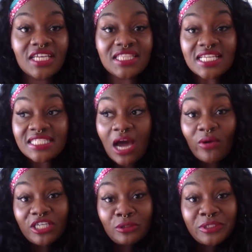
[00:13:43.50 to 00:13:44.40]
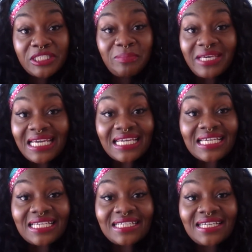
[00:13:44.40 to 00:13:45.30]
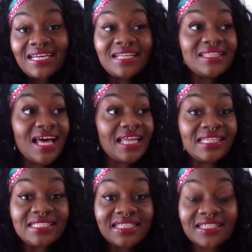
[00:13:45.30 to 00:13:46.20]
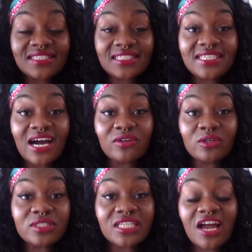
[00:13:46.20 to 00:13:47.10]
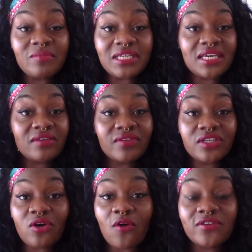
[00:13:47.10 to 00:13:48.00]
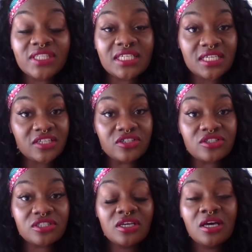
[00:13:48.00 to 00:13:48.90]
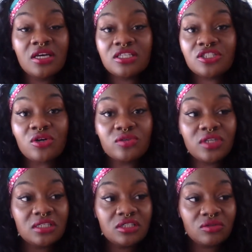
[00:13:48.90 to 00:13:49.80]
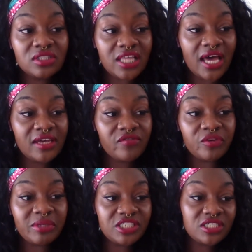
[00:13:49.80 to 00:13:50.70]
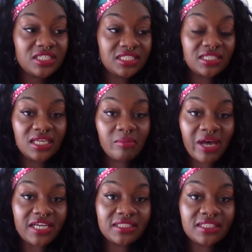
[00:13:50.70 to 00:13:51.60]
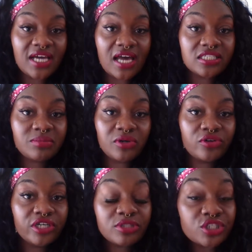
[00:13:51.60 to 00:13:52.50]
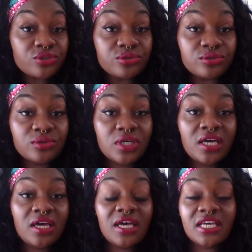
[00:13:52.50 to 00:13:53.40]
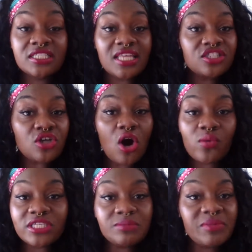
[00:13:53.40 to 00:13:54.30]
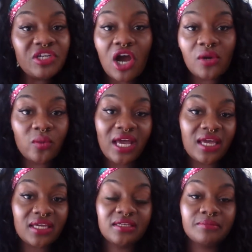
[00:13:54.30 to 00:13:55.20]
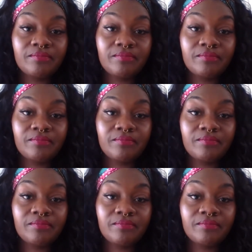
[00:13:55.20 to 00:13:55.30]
That's how it used to be. At least that's the downloads that I've been given over the years. So, you know, that information is in the Embodying the Goddess program too. That's always been our way.